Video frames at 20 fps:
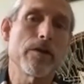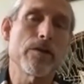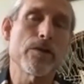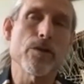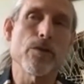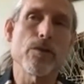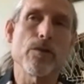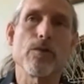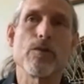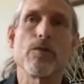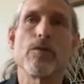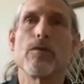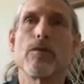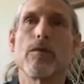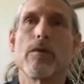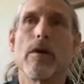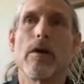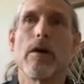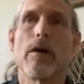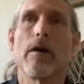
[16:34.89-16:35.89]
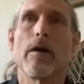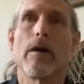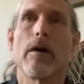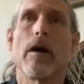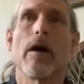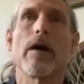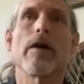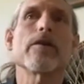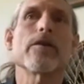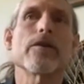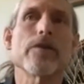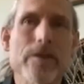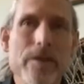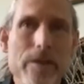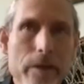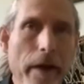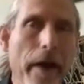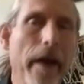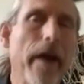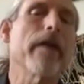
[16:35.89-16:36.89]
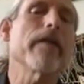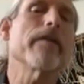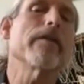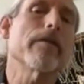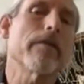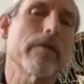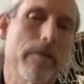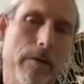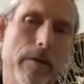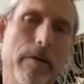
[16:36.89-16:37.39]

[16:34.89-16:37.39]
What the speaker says: to understand